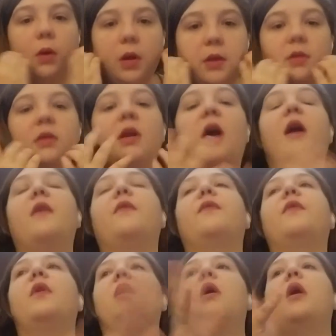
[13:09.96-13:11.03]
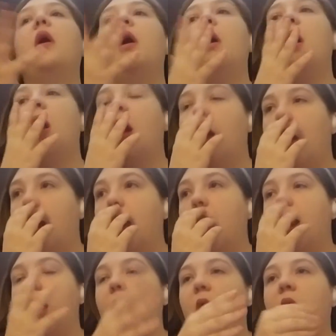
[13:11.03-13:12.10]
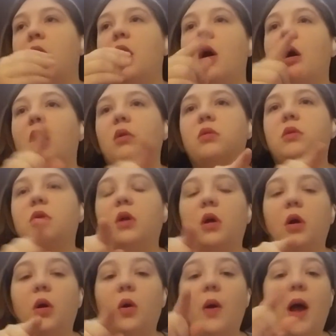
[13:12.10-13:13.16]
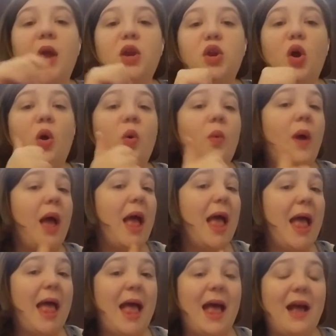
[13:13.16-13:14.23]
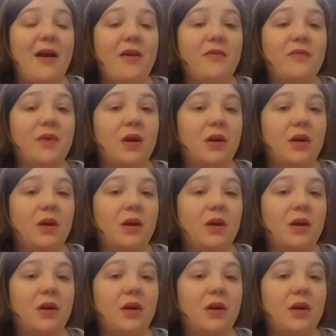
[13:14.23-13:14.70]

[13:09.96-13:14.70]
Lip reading: stuff. And also, I don't have